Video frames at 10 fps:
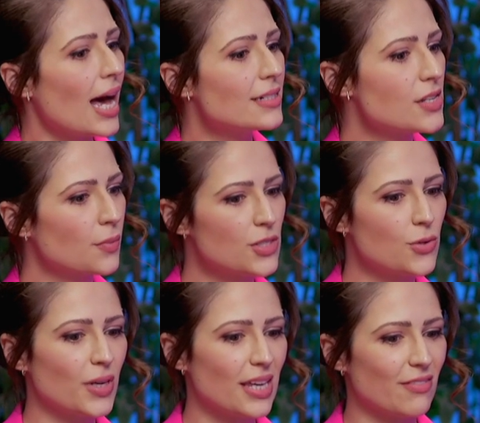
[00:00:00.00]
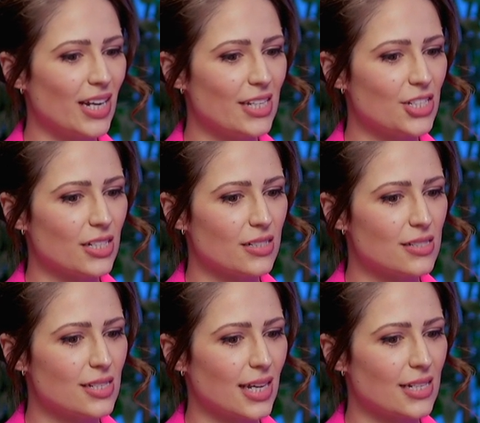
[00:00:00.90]
And so we're talking in relation
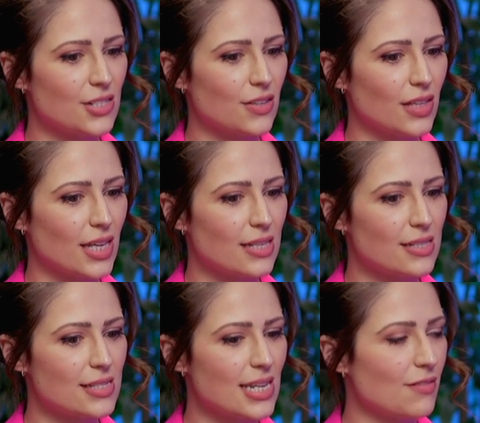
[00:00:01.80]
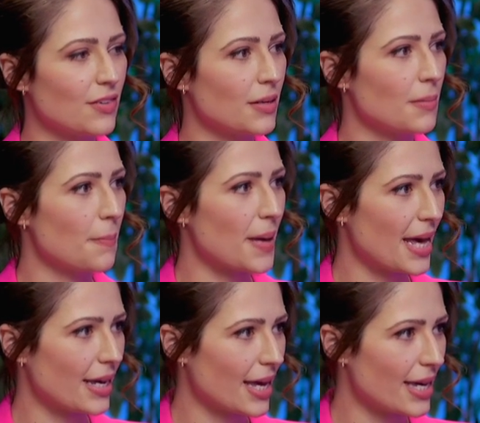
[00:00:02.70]
today to the Stephen Bear
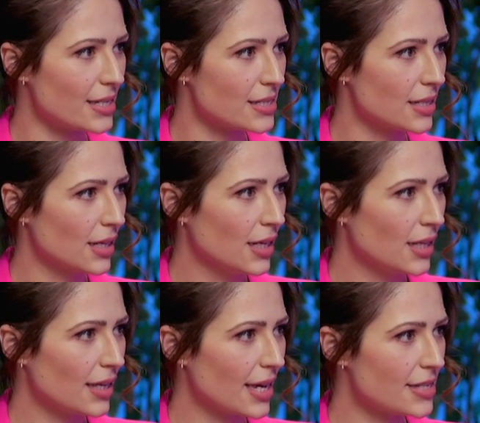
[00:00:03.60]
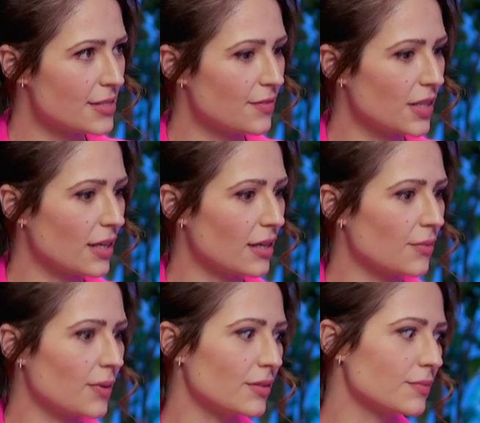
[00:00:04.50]
case, the case of the,
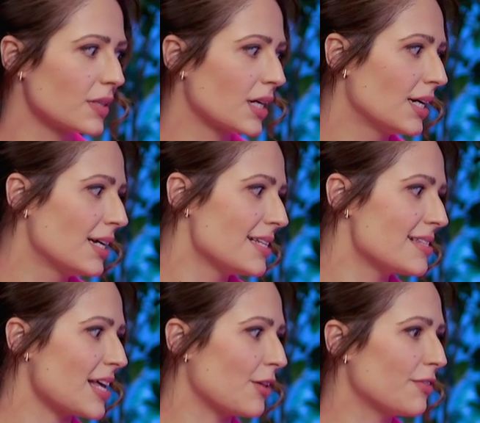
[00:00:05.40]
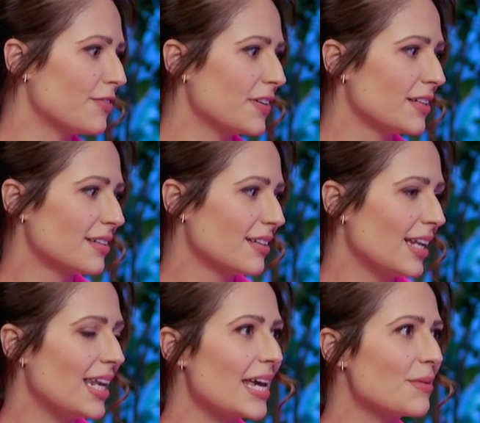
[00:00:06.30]
well, self
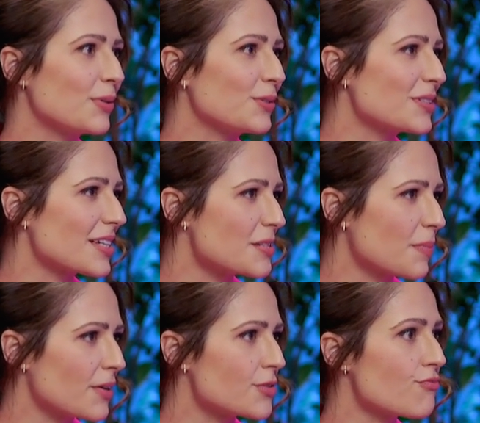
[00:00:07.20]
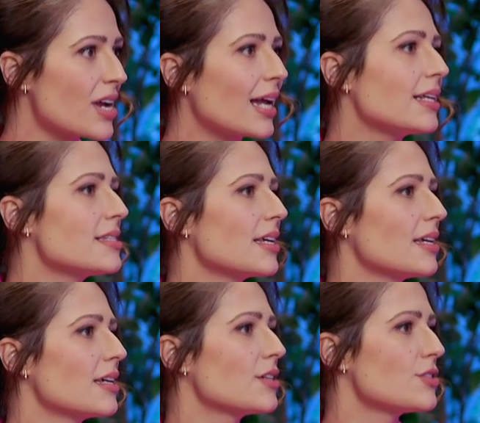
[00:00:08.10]
labeled, I suppose,
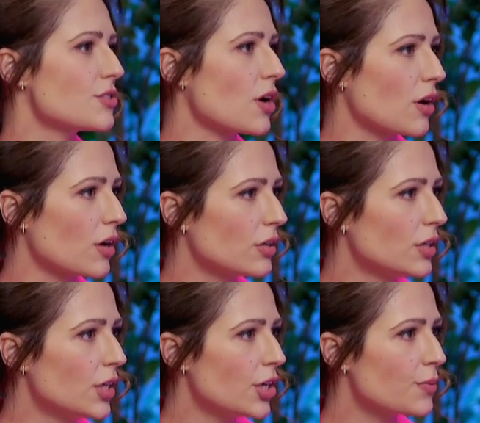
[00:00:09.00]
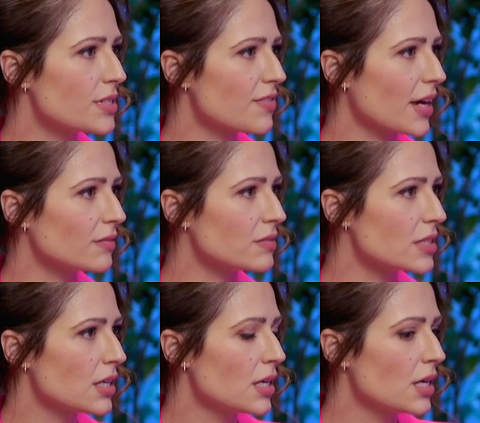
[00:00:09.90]
reality star who was found
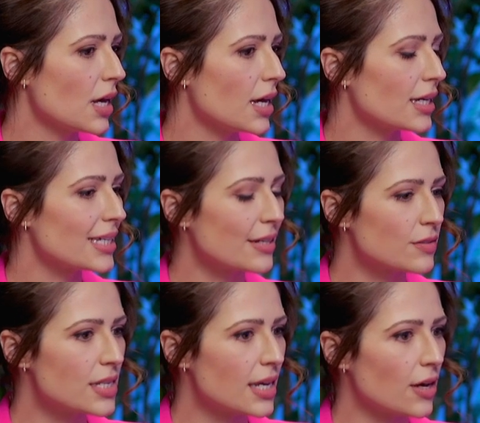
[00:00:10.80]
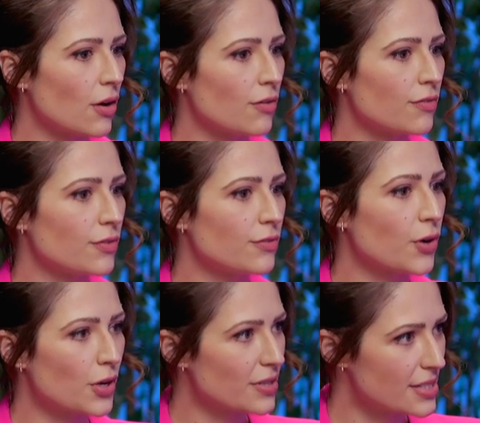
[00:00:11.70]
uh, guilty of
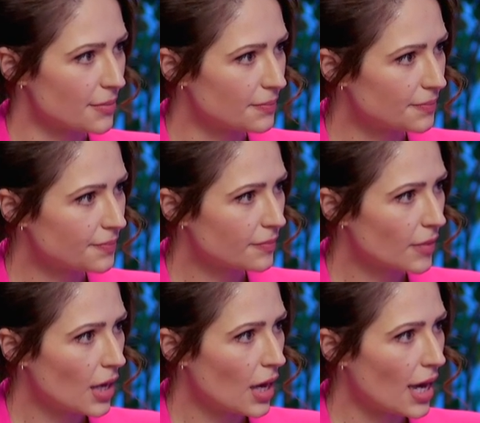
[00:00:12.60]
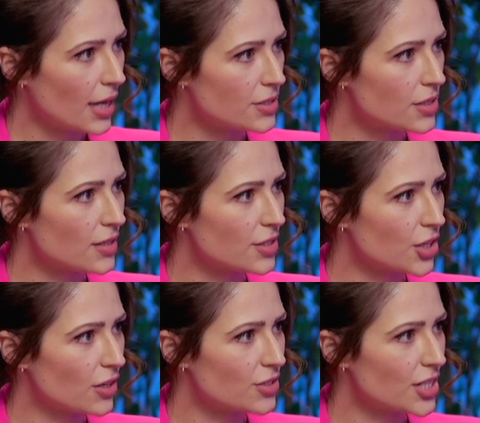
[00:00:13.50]
voyeurism and other
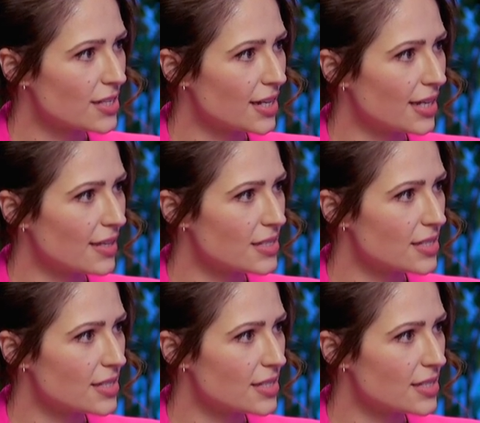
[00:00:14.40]
charges earlier this